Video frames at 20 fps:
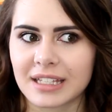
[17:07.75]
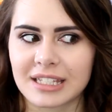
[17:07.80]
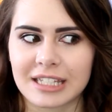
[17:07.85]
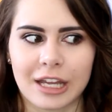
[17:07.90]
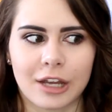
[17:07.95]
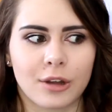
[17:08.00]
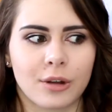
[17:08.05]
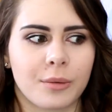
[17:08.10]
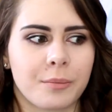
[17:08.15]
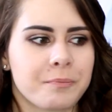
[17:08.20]

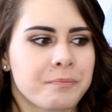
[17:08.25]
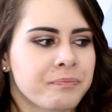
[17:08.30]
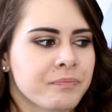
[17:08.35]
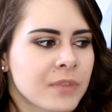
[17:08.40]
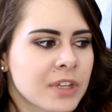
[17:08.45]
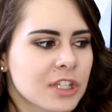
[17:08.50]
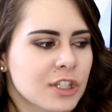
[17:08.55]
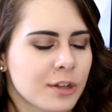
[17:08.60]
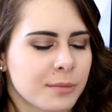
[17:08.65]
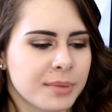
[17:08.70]
So
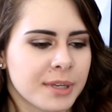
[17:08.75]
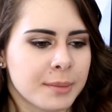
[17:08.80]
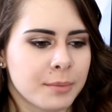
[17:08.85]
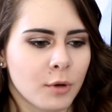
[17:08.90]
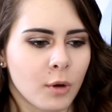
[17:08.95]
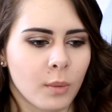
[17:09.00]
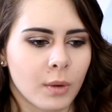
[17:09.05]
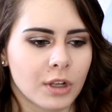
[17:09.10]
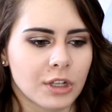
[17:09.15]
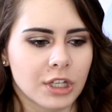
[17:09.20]
certain
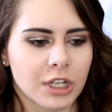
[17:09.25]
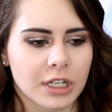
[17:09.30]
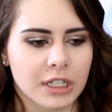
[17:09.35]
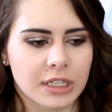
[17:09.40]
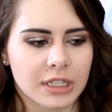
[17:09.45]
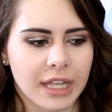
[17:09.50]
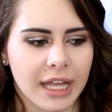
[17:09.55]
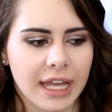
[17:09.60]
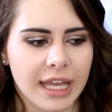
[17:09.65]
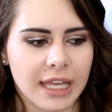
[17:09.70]
people will
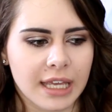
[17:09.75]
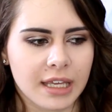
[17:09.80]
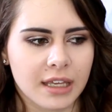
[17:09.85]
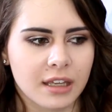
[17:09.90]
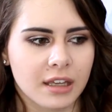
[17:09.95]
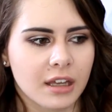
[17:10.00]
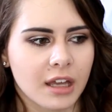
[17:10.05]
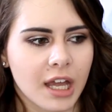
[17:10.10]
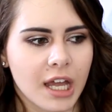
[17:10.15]
look like